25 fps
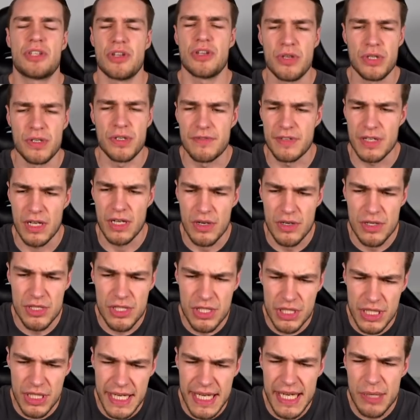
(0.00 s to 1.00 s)
June of
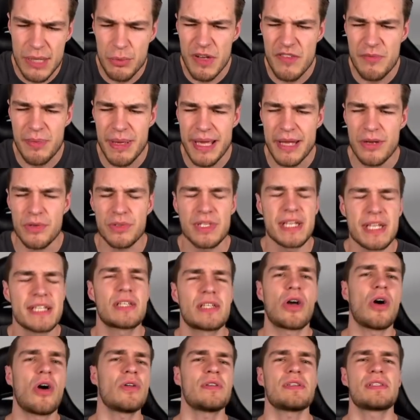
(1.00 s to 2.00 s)
last year, we've been on this
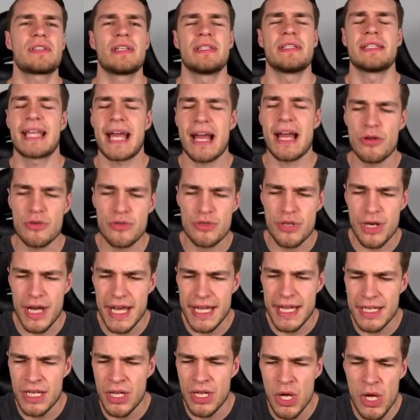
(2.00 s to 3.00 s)
constant
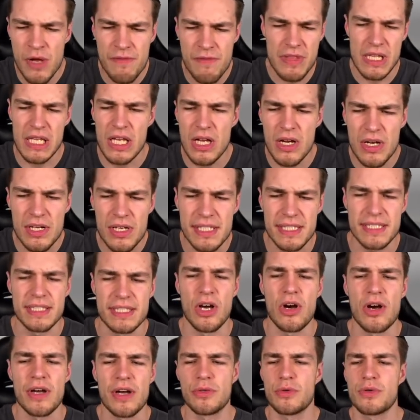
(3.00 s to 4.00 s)
downtrend over the last
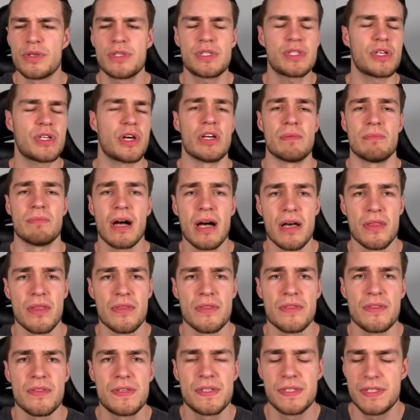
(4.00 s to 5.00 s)
nine or so
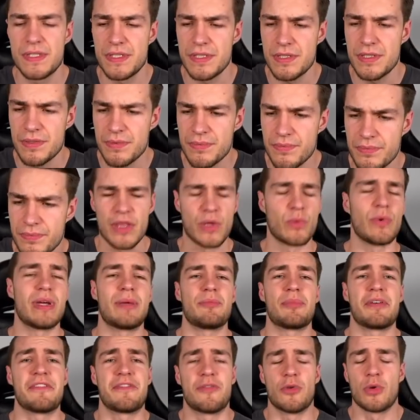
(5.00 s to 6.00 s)
months. The
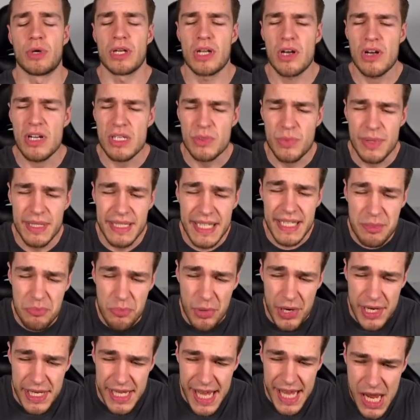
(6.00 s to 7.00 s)
week before last, we
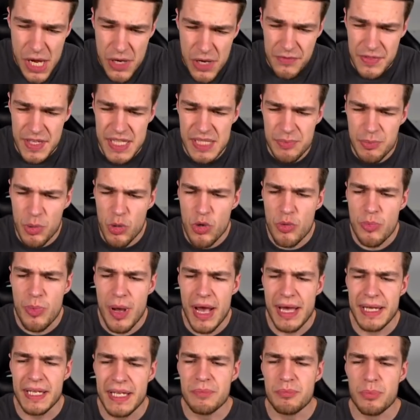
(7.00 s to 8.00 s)
did break out of this bull
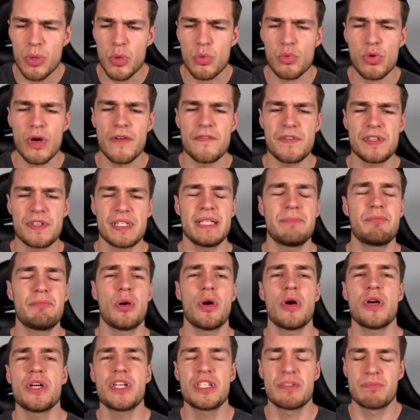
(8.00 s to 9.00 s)
pennant, but we're obviously
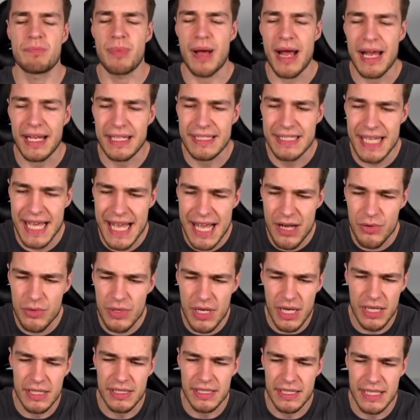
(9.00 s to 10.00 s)
pushed back
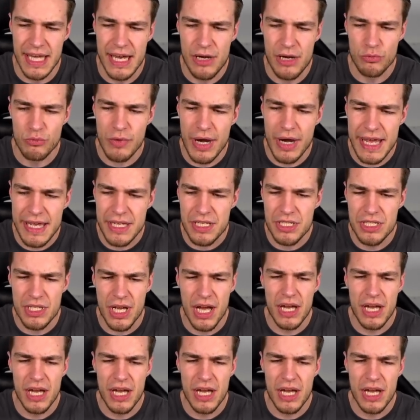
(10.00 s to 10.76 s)
down under that range,